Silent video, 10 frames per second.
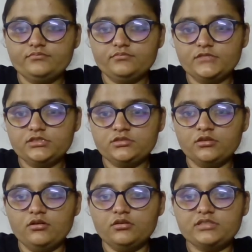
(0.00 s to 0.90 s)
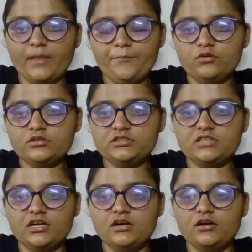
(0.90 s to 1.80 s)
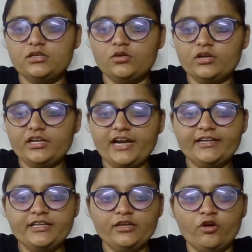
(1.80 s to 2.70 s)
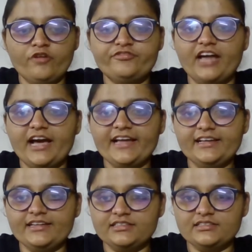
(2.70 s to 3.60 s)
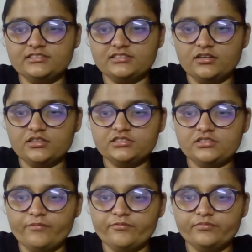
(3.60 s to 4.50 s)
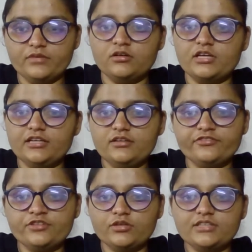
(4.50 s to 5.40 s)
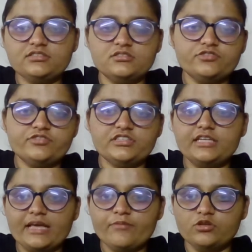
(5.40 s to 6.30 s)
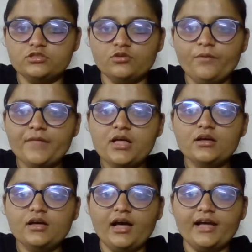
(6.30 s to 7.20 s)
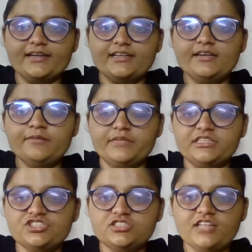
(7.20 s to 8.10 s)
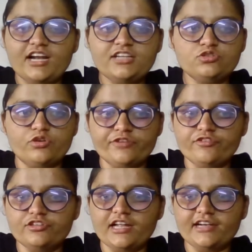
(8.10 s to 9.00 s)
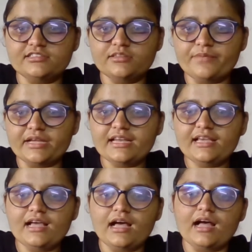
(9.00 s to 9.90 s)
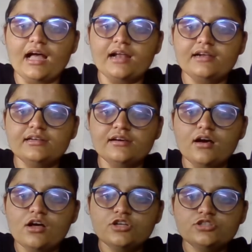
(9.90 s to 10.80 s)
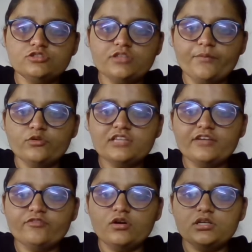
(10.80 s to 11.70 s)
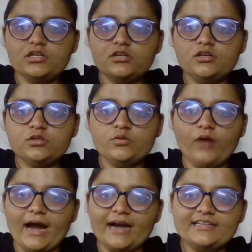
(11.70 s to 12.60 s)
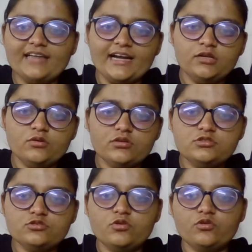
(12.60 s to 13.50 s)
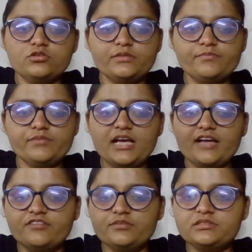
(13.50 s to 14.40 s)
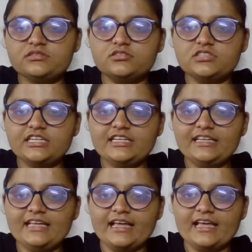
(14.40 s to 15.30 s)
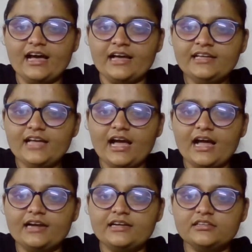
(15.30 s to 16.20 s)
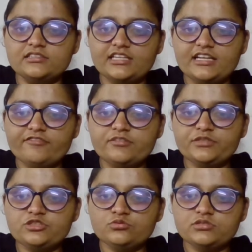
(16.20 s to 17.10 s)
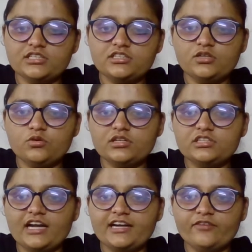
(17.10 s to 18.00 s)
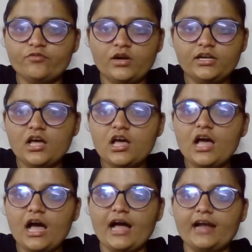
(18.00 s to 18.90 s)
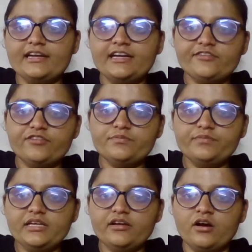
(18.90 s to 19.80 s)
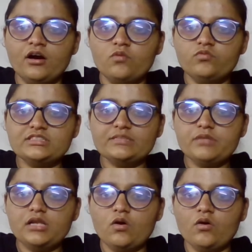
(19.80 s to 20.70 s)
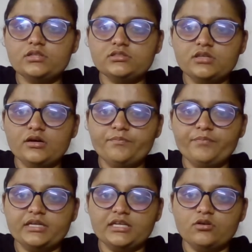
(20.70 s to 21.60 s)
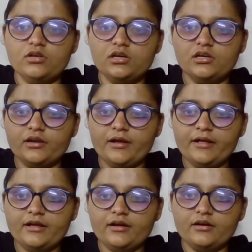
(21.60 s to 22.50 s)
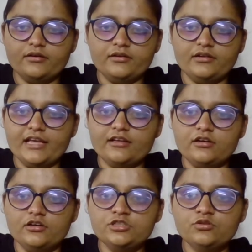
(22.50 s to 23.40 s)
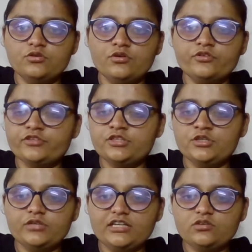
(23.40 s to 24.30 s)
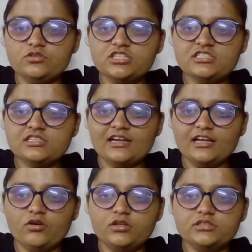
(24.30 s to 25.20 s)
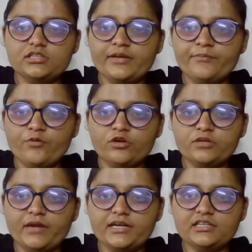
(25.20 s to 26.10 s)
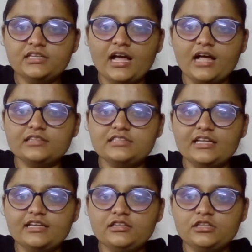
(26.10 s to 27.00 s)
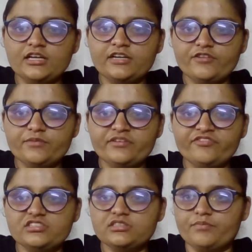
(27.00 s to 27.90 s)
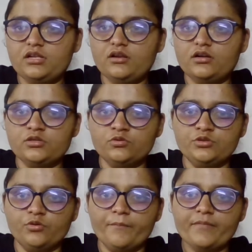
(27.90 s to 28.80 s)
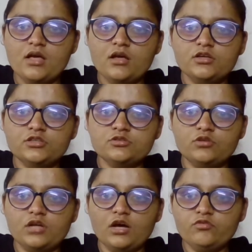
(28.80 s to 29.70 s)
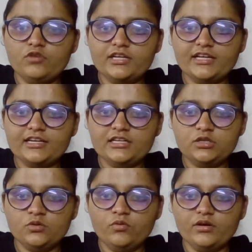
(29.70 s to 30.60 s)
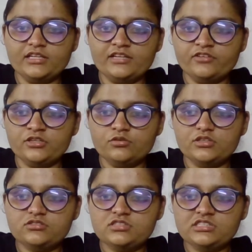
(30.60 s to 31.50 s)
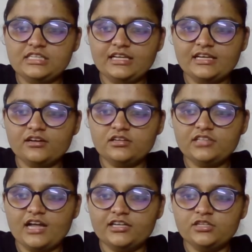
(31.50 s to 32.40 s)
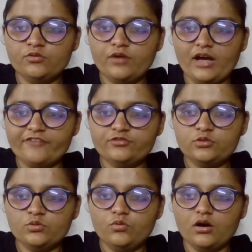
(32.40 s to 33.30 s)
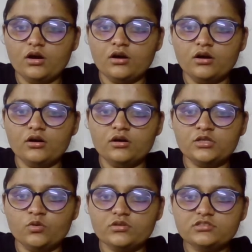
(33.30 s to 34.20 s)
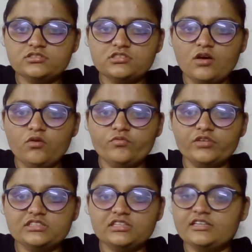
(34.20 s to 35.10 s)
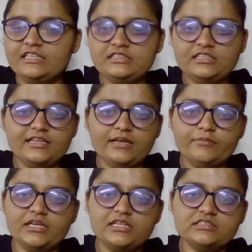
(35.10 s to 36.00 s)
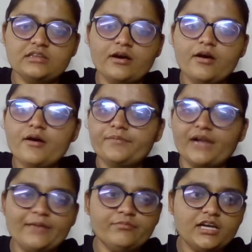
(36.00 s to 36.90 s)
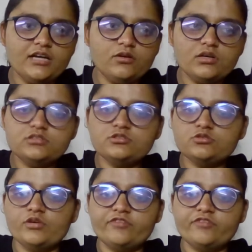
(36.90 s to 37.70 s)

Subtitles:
So suppose the token ID of DAI is okay, you can search with the name also. I didn't mention that, sorry for that in the beginning. And so suppose I want to add DAI token, so simply I will be searching DAI, and then I will be choosing the token that I want, and it will be visible on the particular like you need to just click on the import button and then it will be visible to you. So now what I can do, you can see here that you have two tokens now. One, the Ethereum, it is the primary token, so it